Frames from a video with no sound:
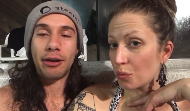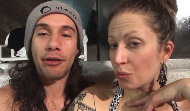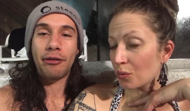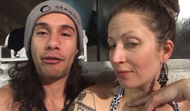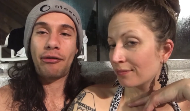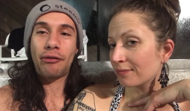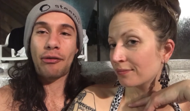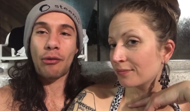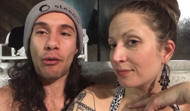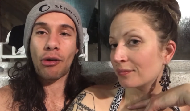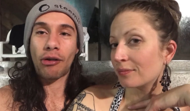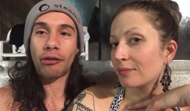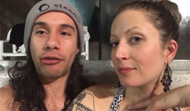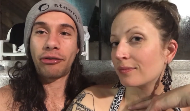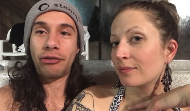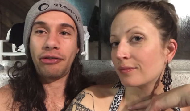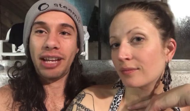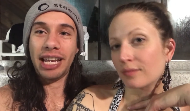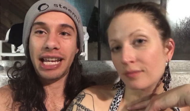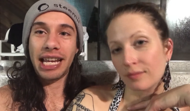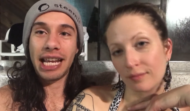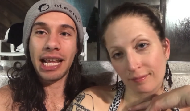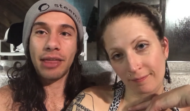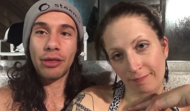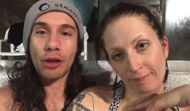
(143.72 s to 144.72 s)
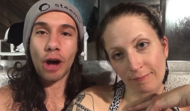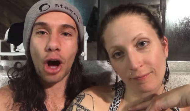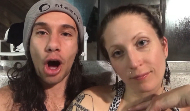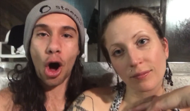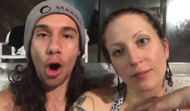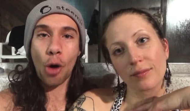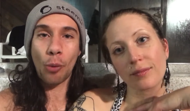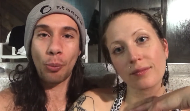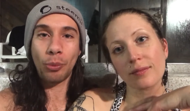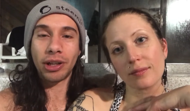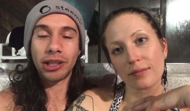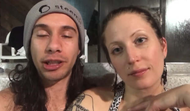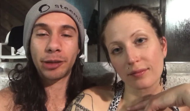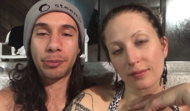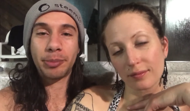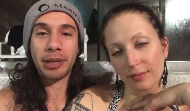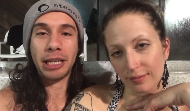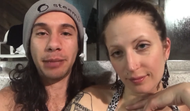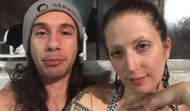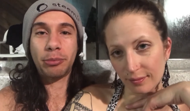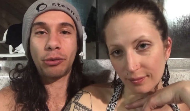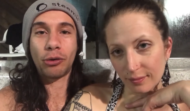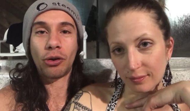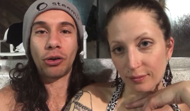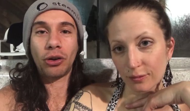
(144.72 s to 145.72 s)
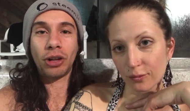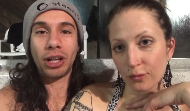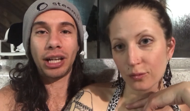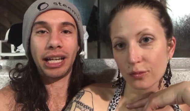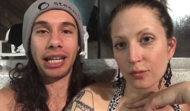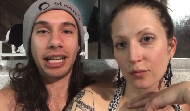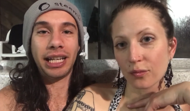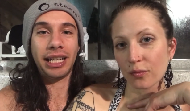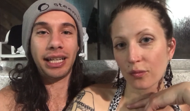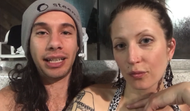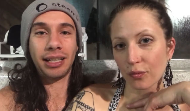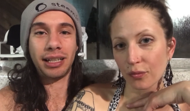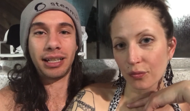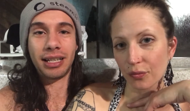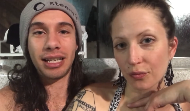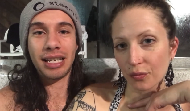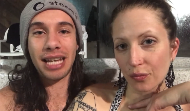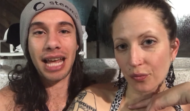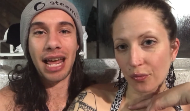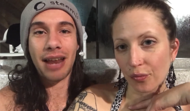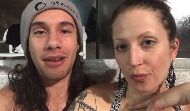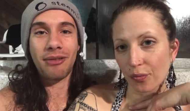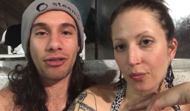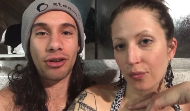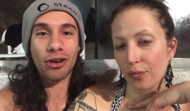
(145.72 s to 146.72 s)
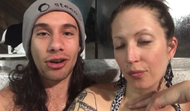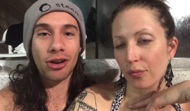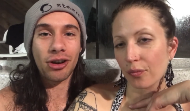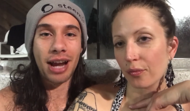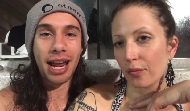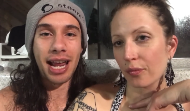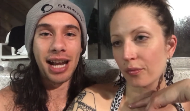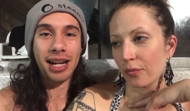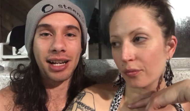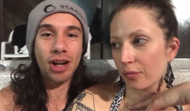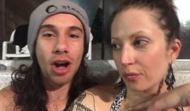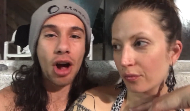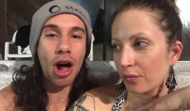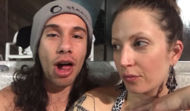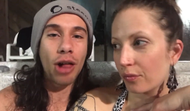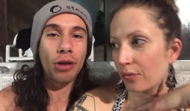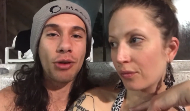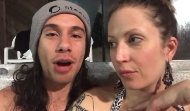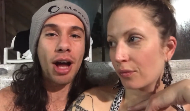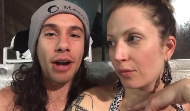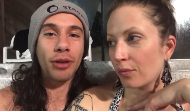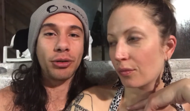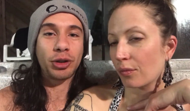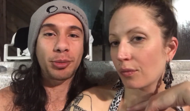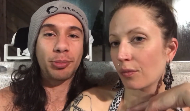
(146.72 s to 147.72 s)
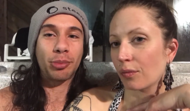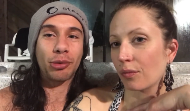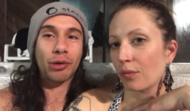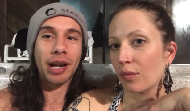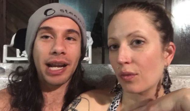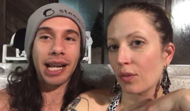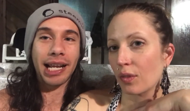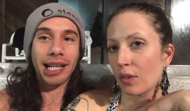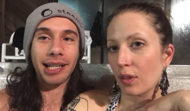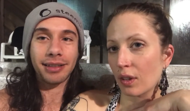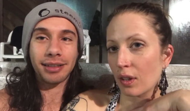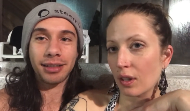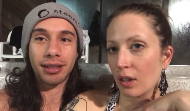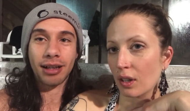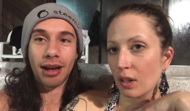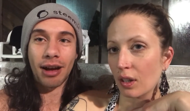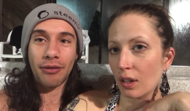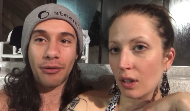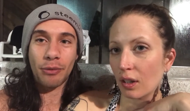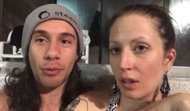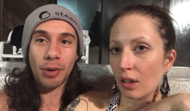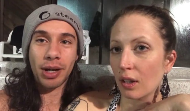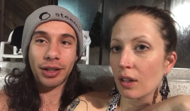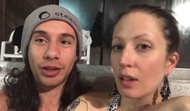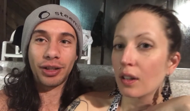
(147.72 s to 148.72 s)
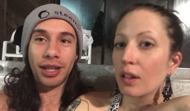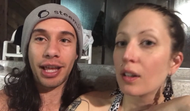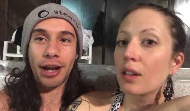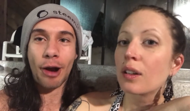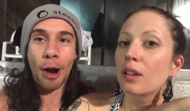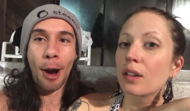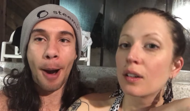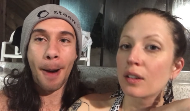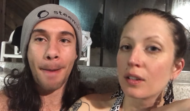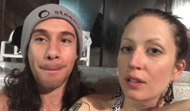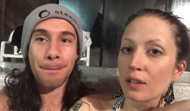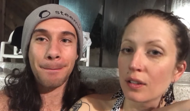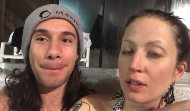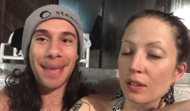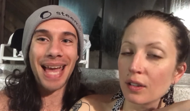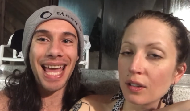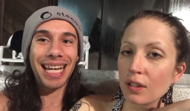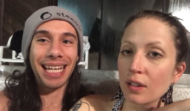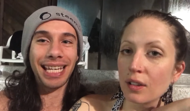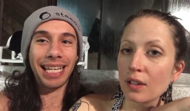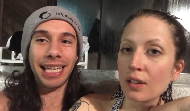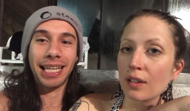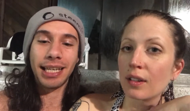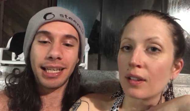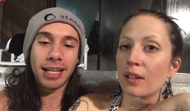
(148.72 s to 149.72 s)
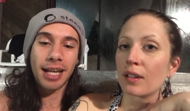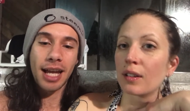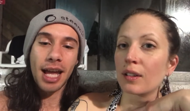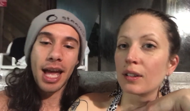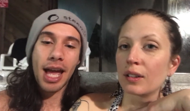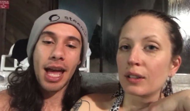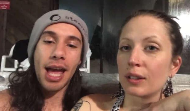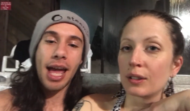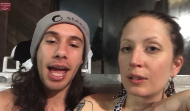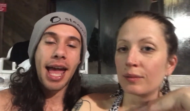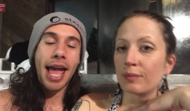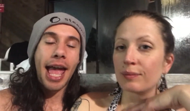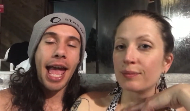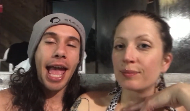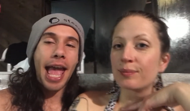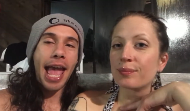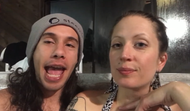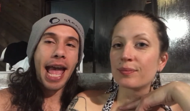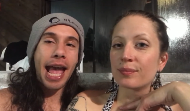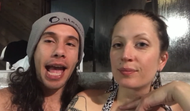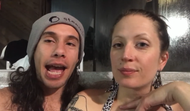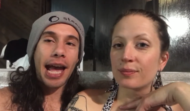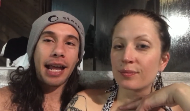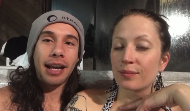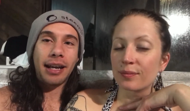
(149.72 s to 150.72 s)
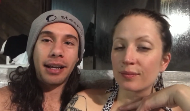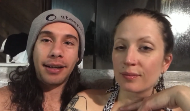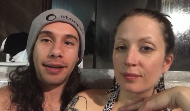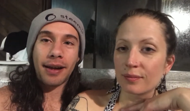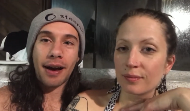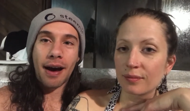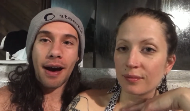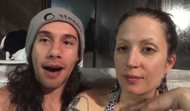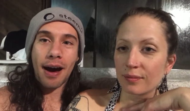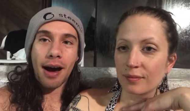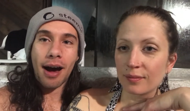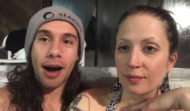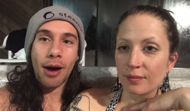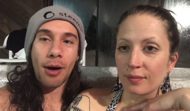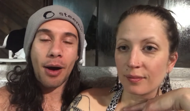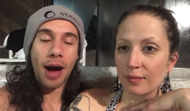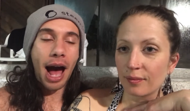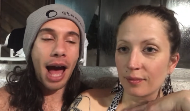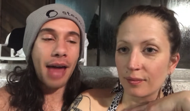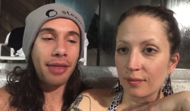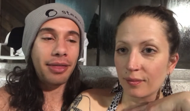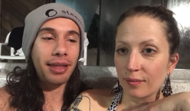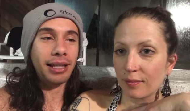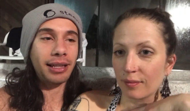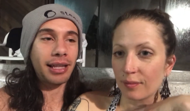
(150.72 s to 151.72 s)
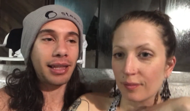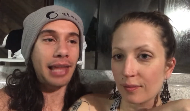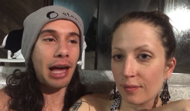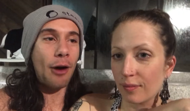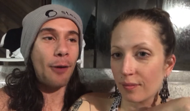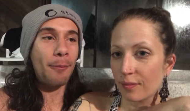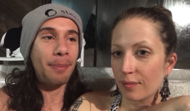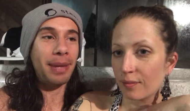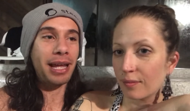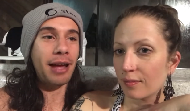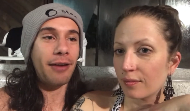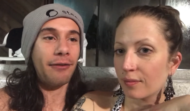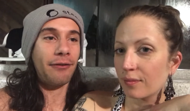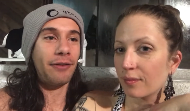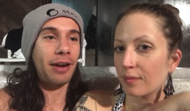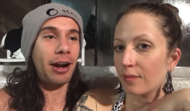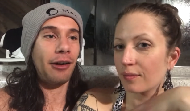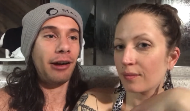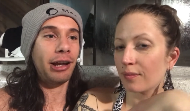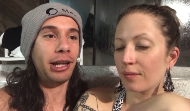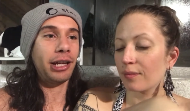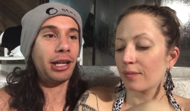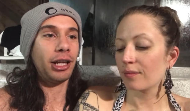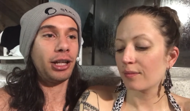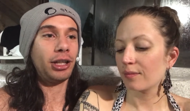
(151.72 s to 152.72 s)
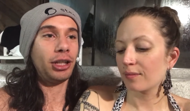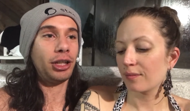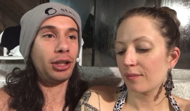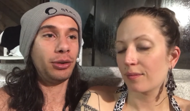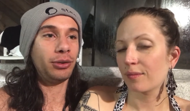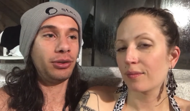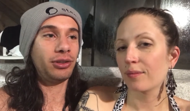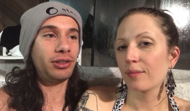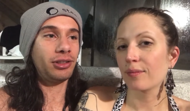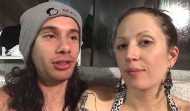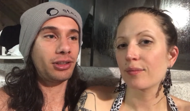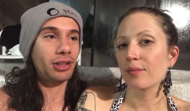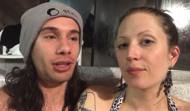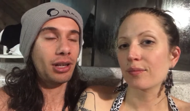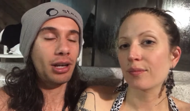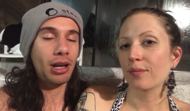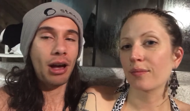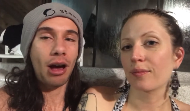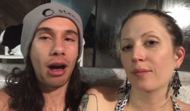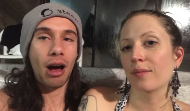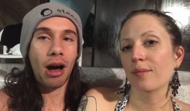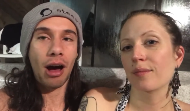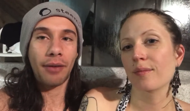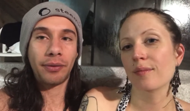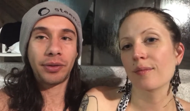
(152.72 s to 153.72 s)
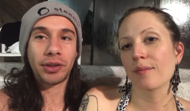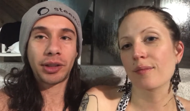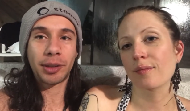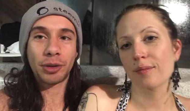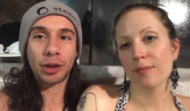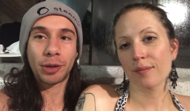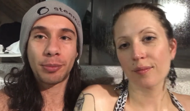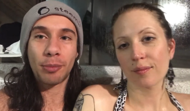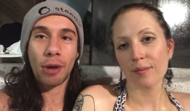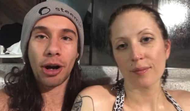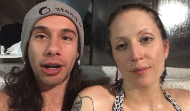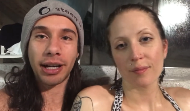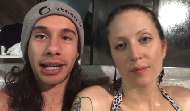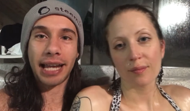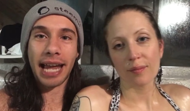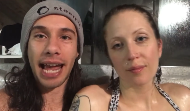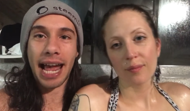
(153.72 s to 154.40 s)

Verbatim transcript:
Speaker 1: for feeding the homeless people in Denver and Colorado Springs, of which there are many. And uh, I think that that would be a very good use of some smart